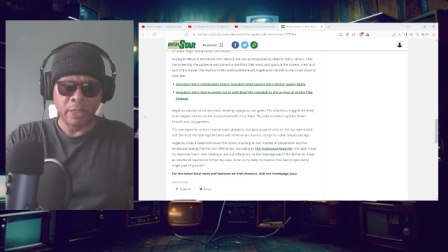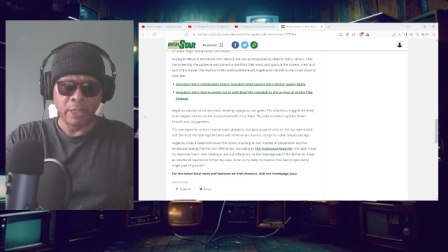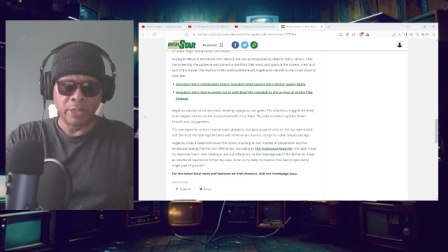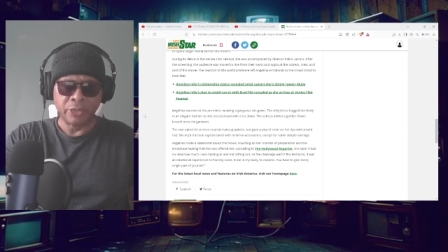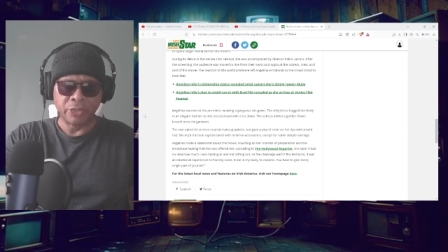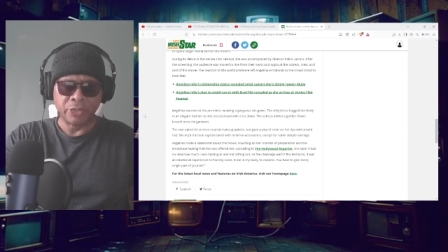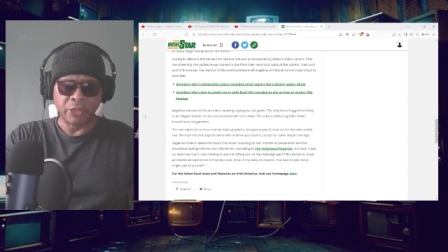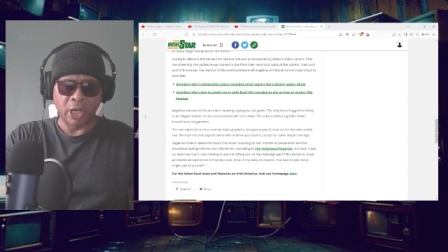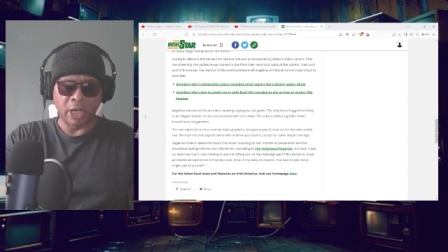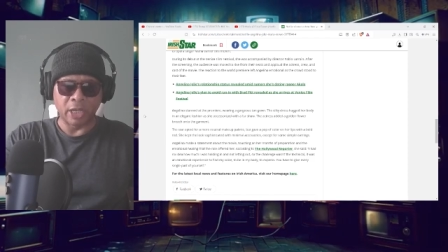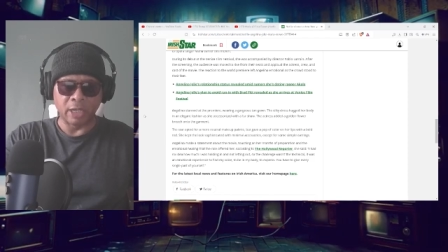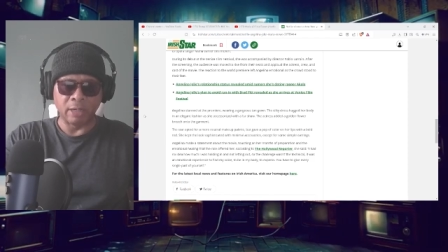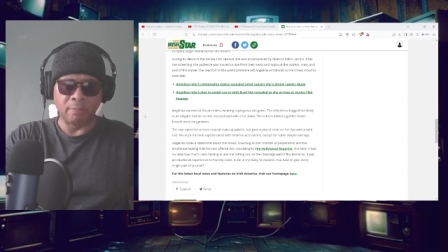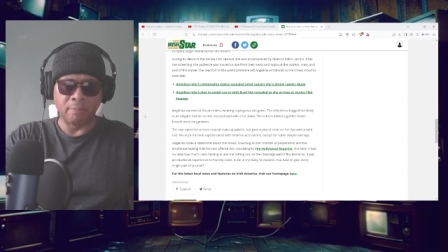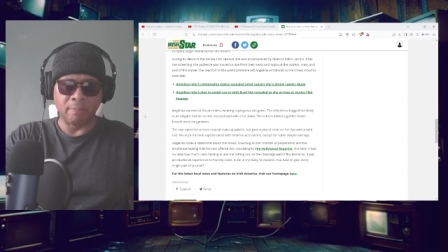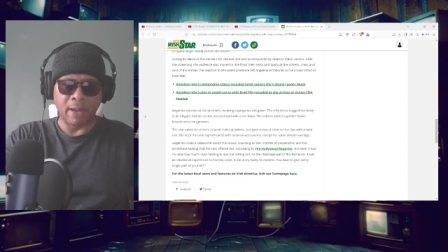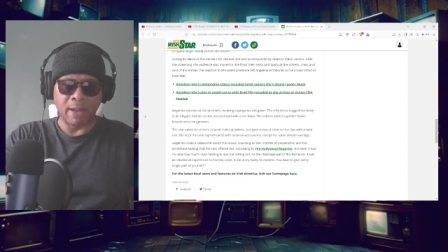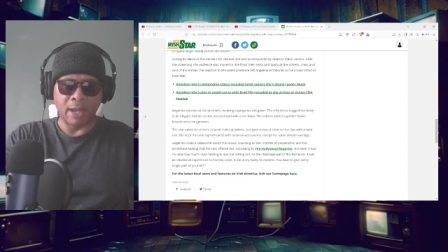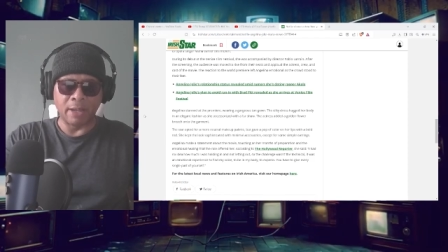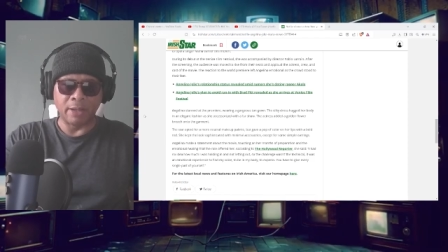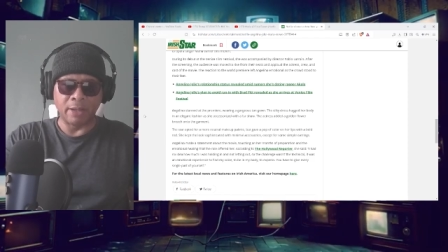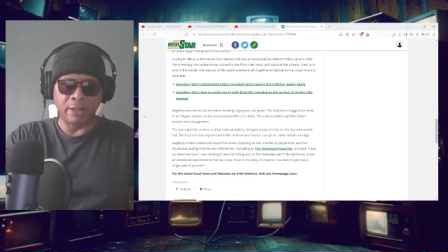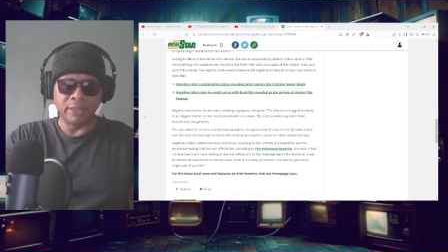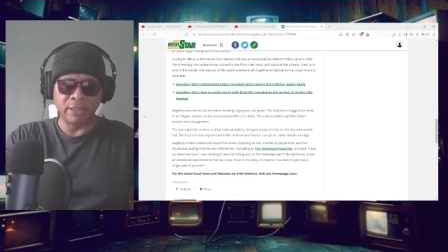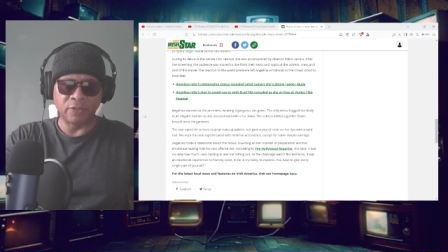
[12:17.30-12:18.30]
talking
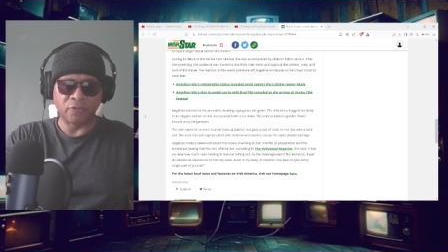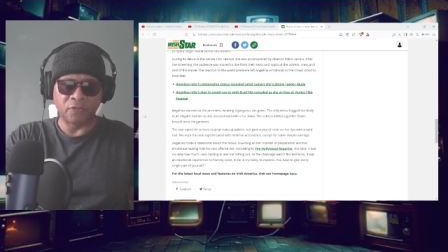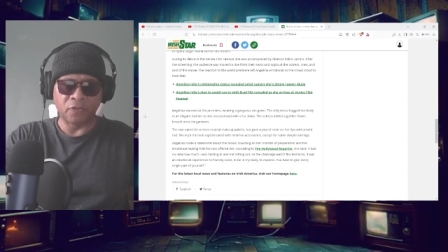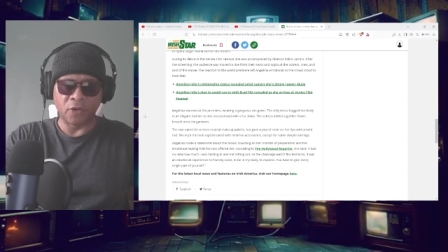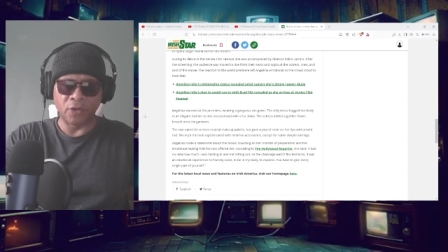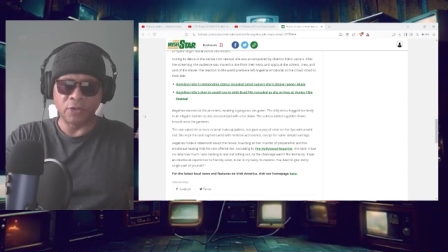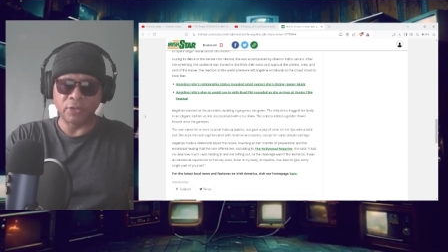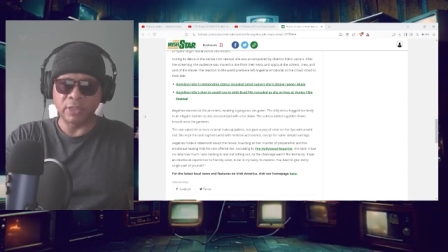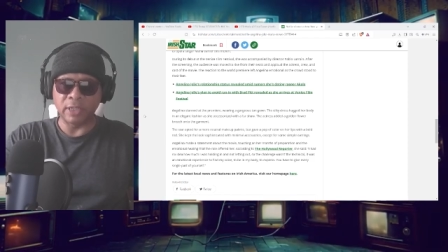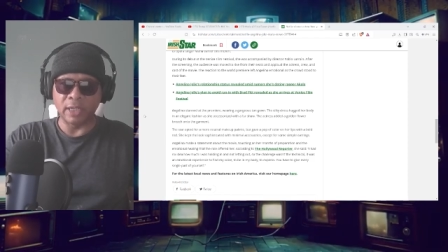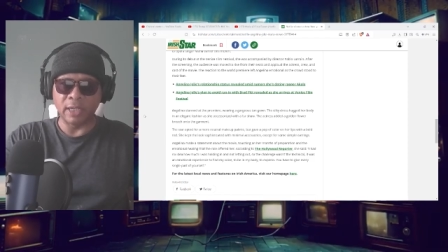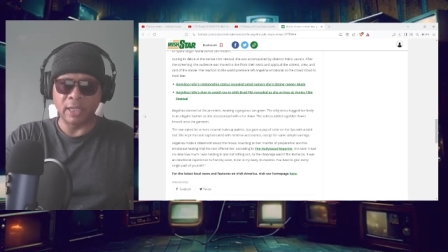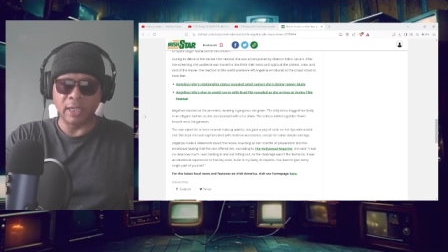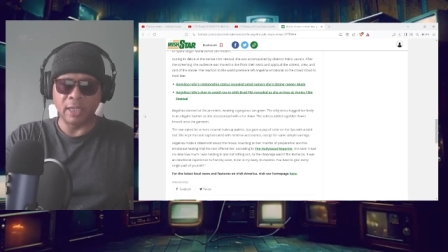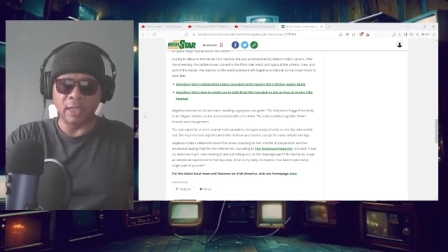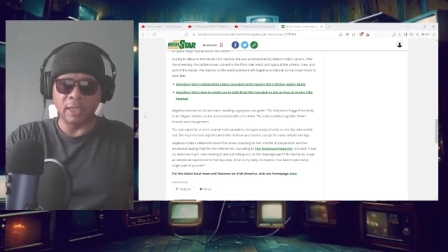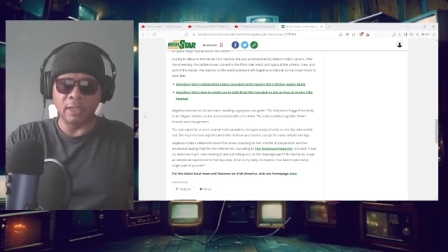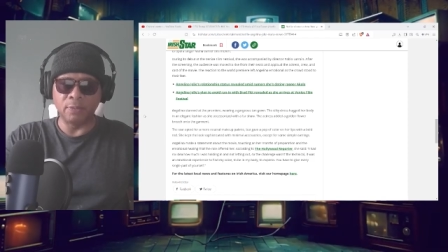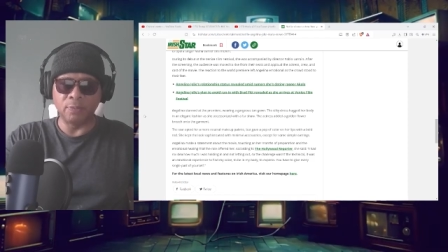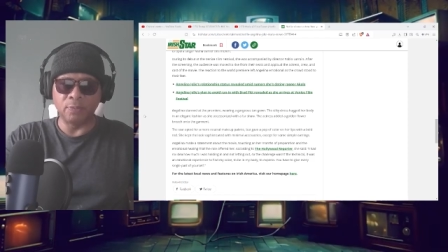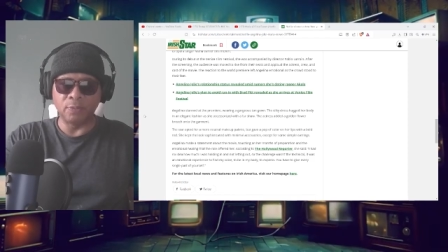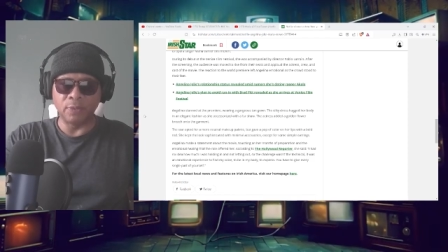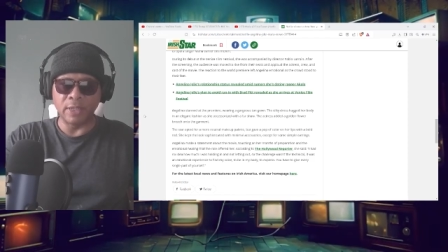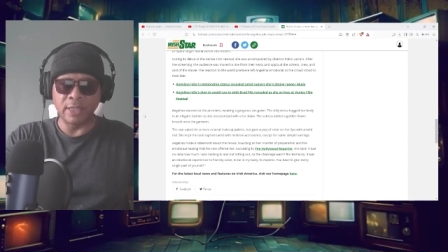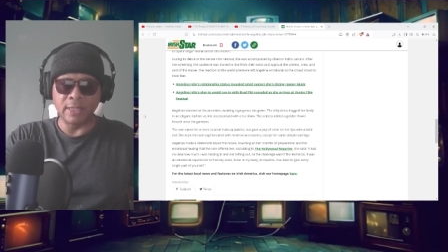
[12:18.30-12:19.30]
about his first
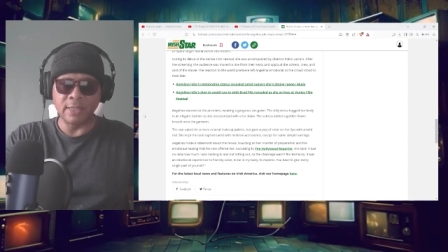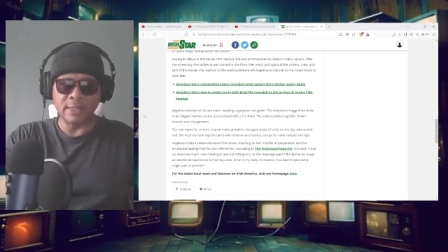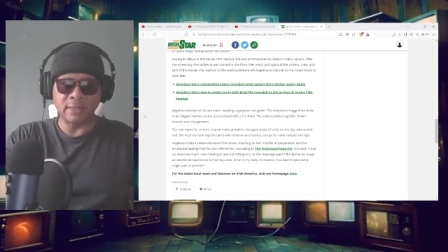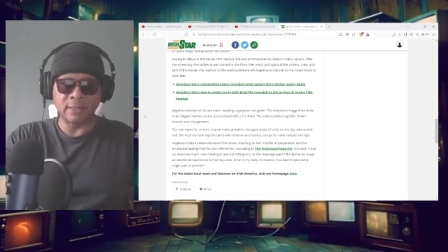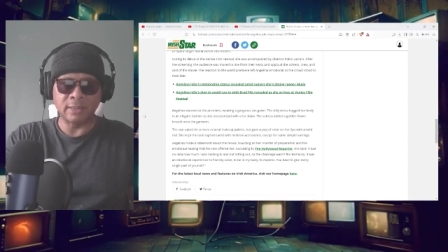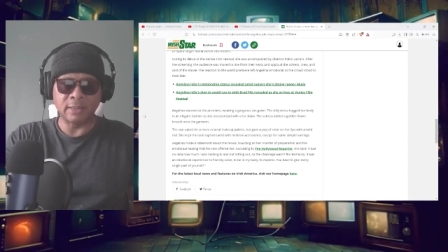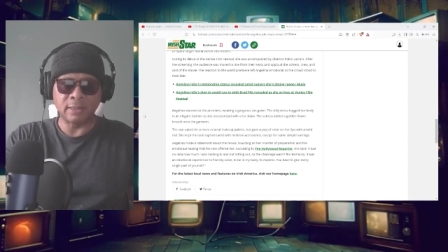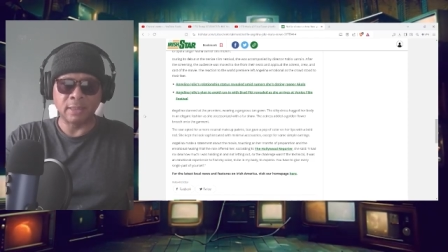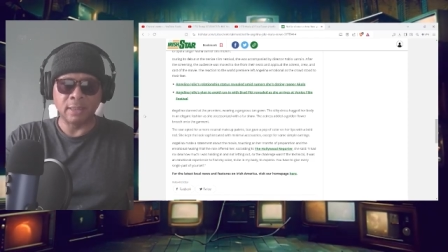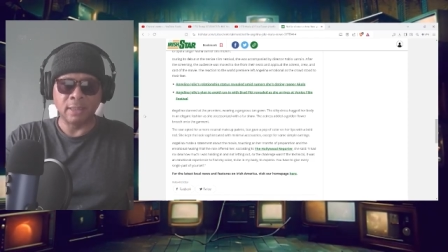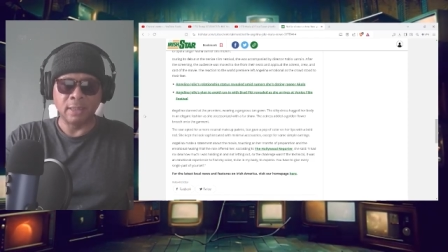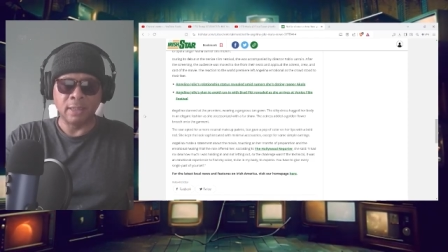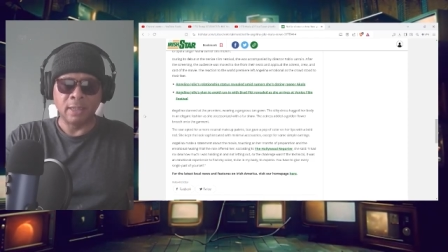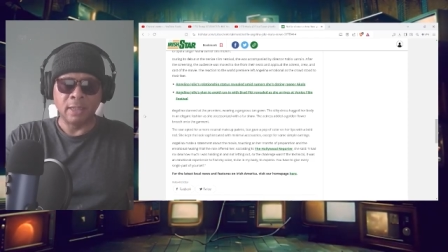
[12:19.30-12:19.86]
love was